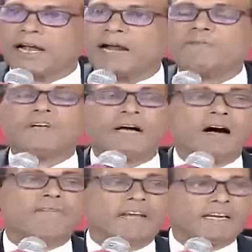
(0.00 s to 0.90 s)
and we
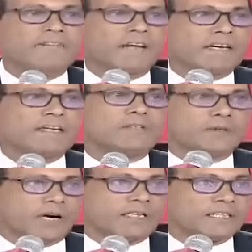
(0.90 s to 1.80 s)
are very, very
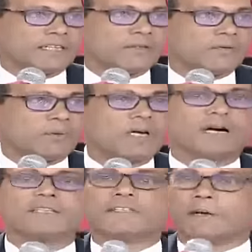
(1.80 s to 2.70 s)
united. We
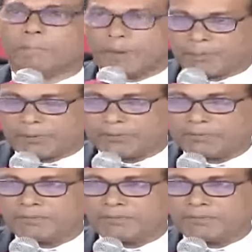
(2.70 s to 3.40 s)
are the same people.